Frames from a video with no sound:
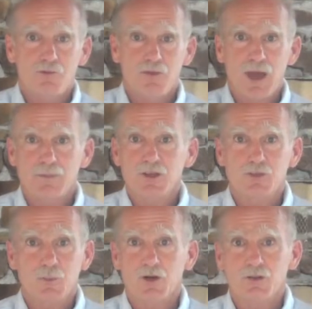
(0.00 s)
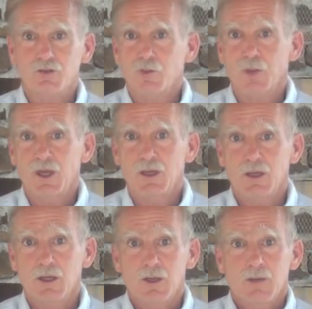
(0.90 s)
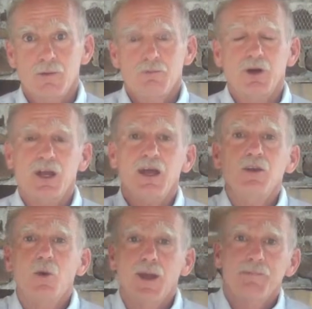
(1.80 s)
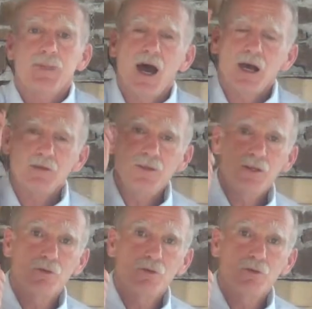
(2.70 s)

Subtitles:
families participate. But anyway, out of the